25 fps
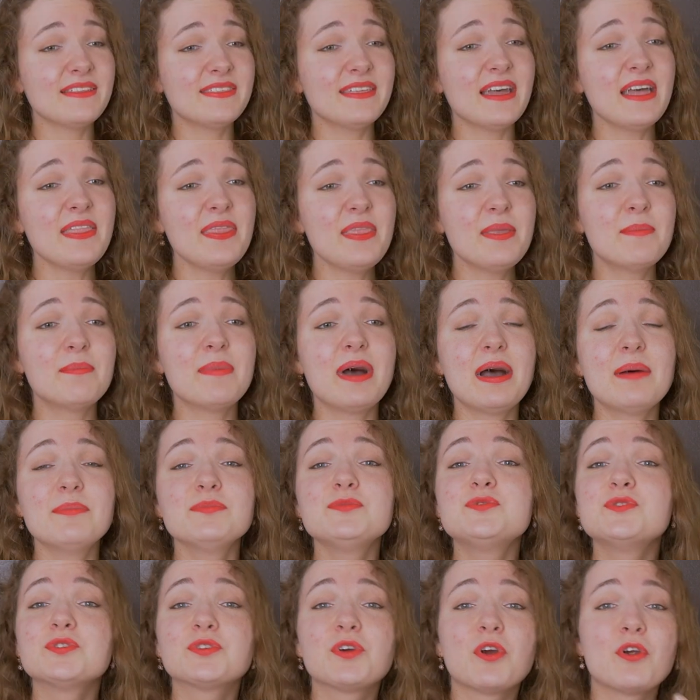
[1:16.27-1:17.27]
Then the
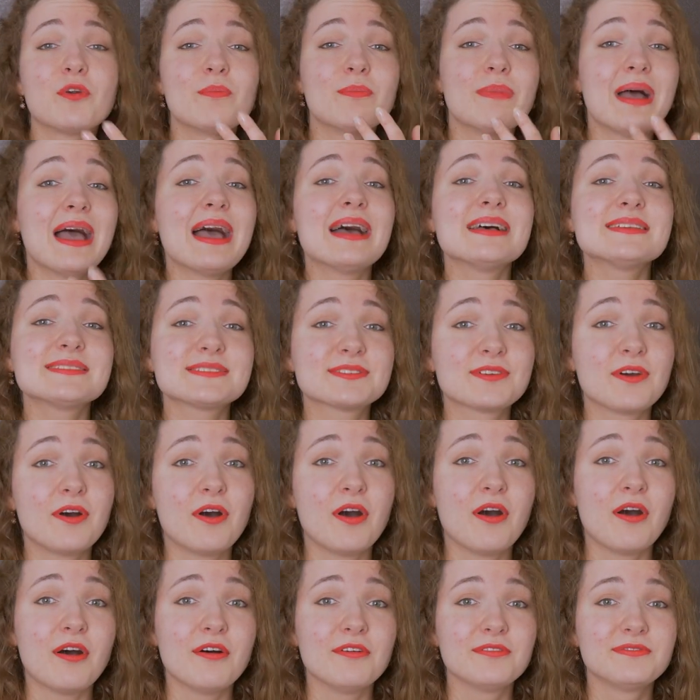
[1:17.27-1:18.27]
mom took her mask
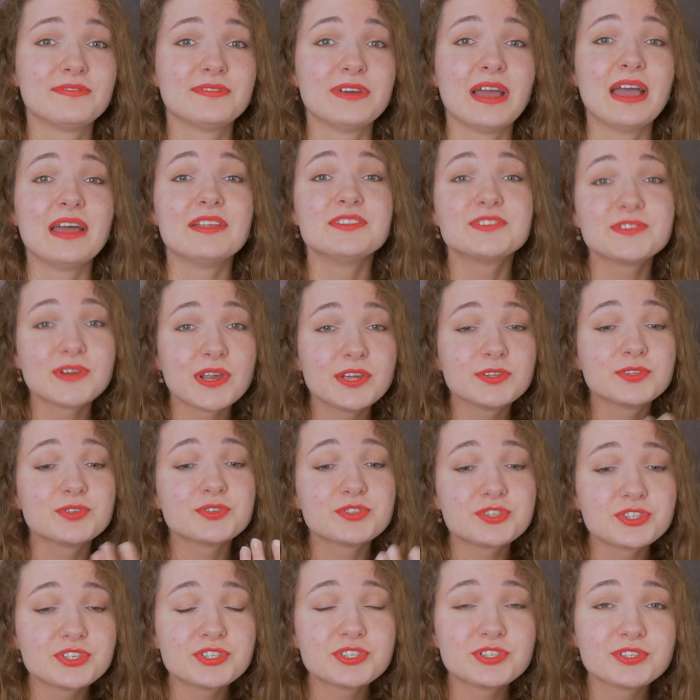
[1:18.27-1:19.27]
off and tried to
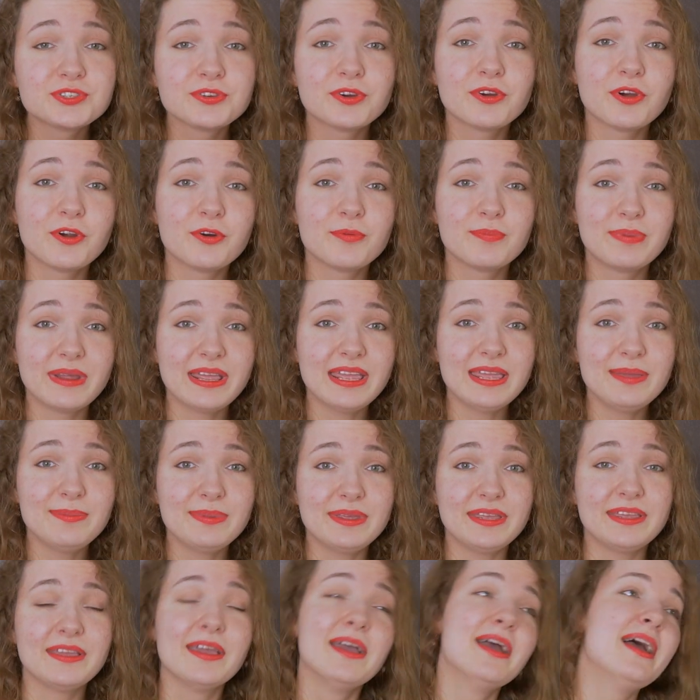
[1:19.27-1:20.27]
shh to her
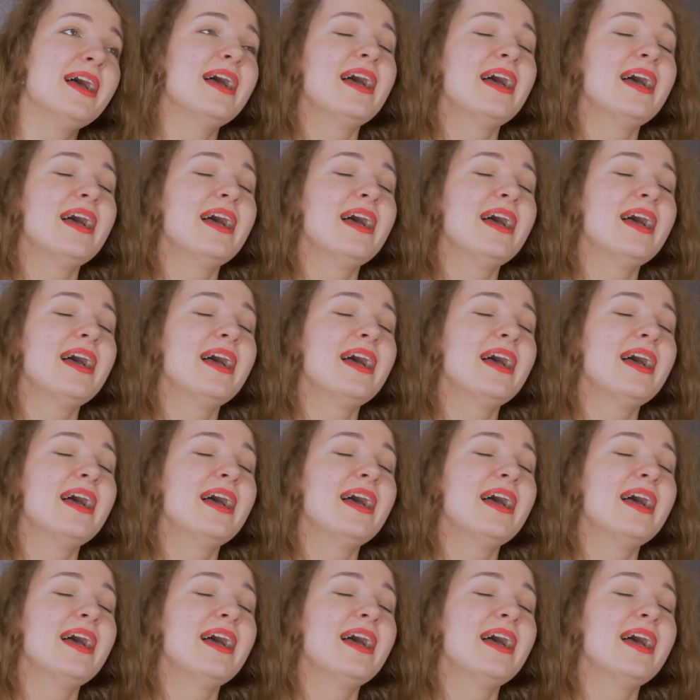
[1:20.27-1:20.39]
baby,